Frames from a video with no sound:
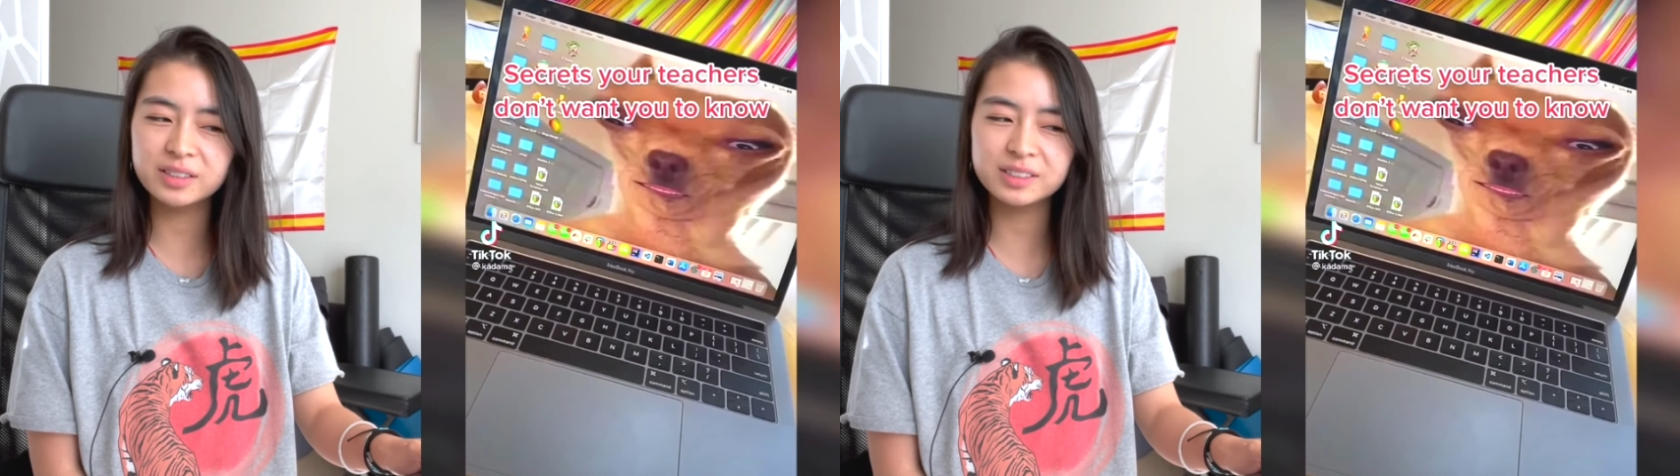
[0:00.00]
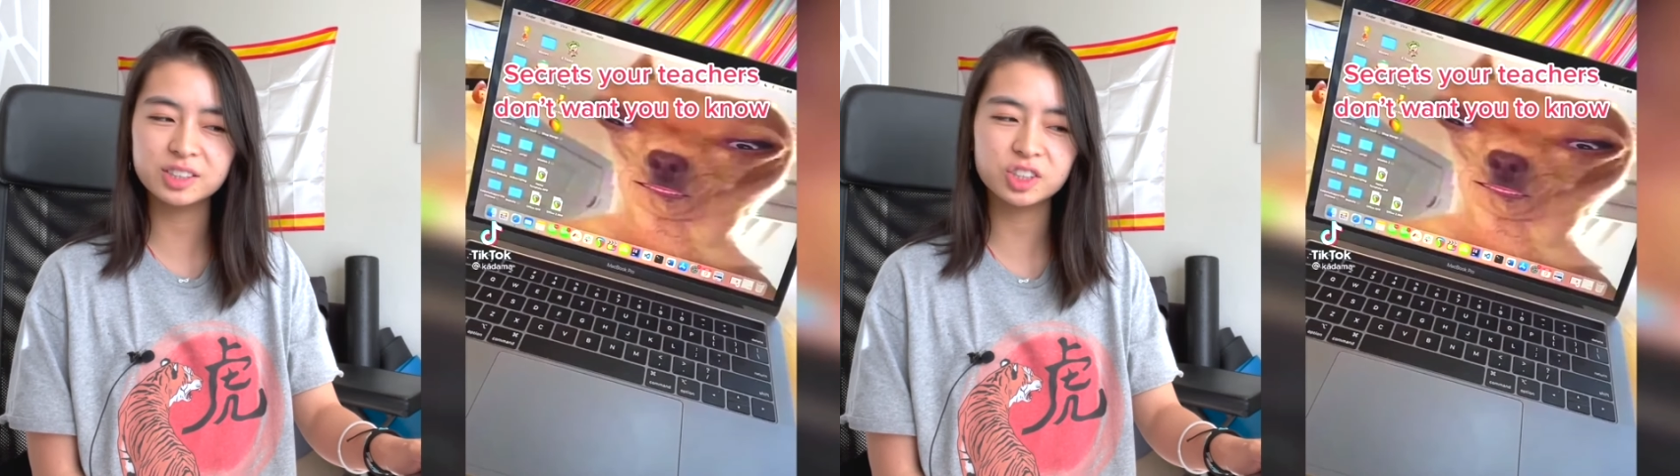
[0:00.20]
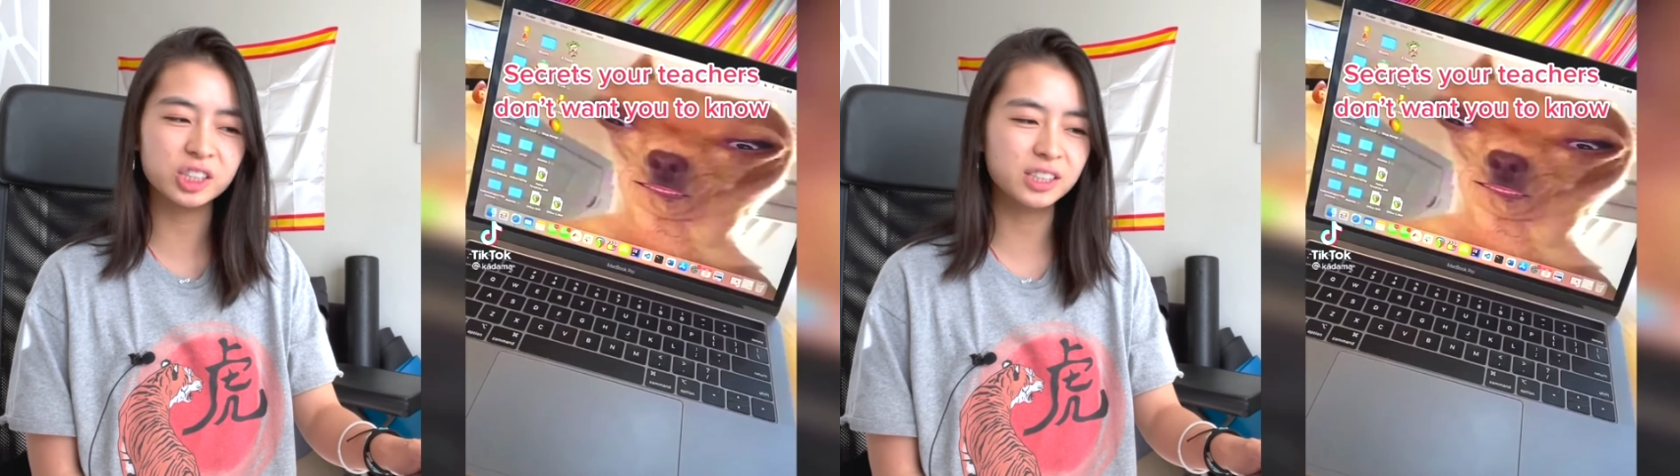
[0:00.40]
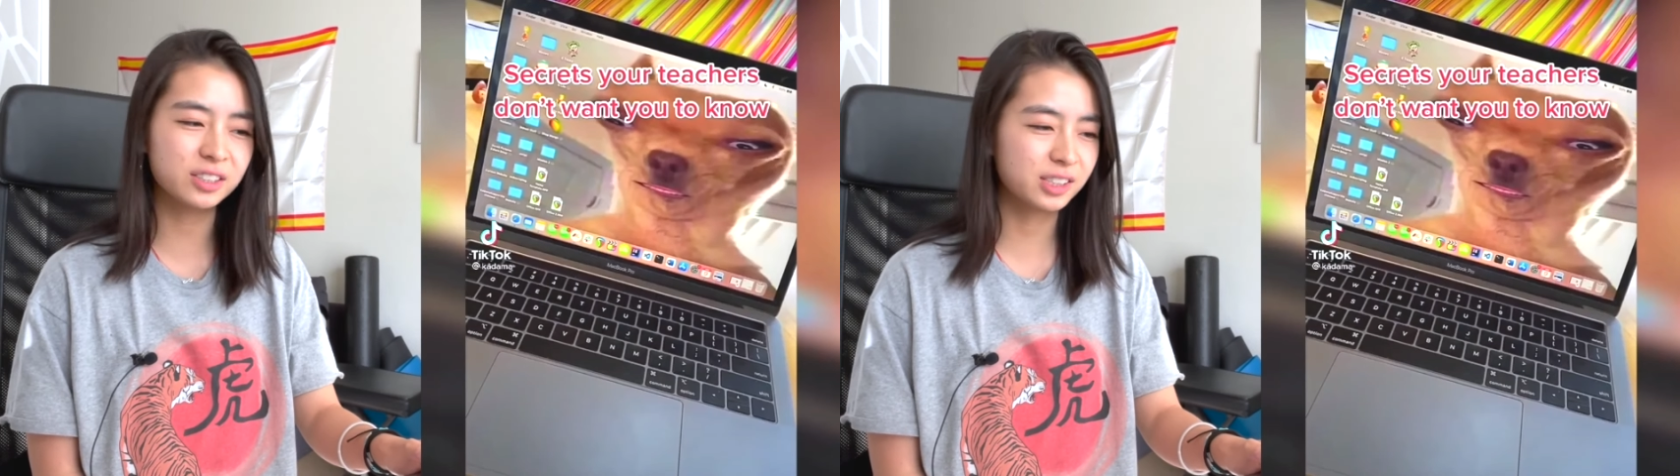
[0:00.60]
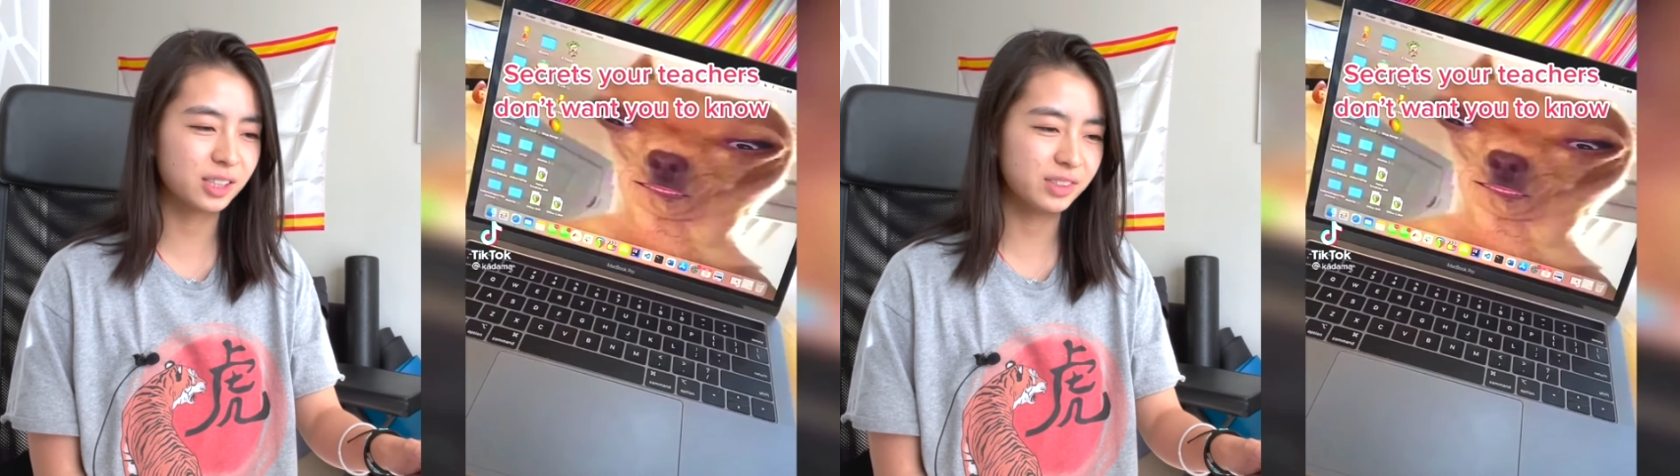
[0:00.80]
is this cheating
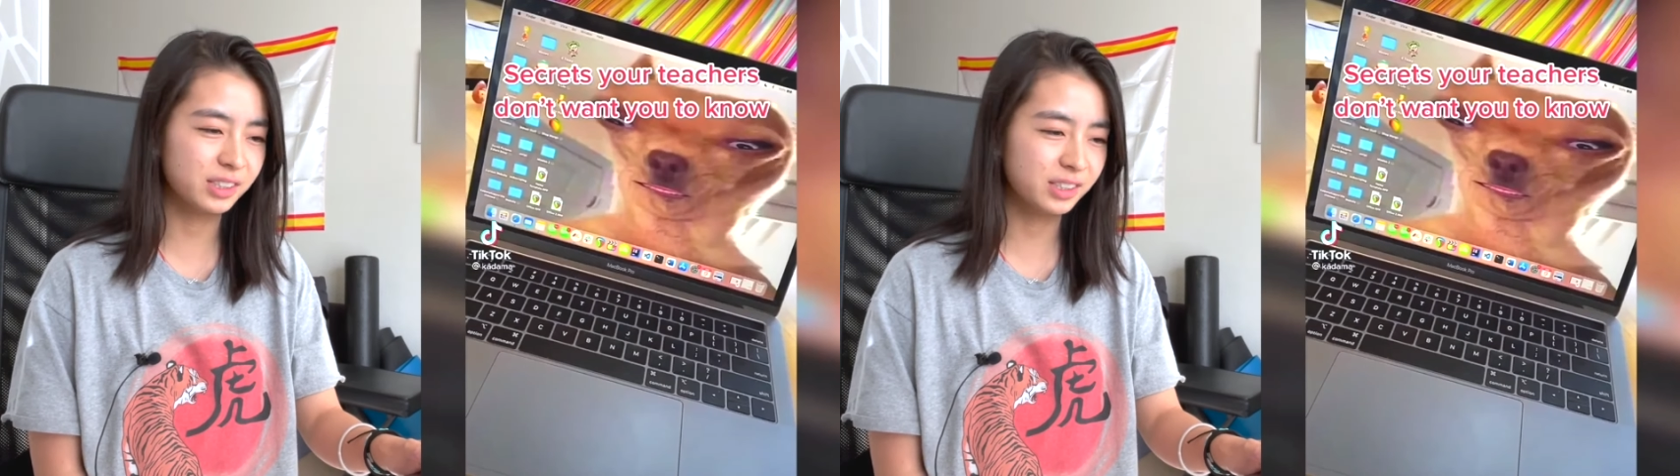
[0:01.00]
or something?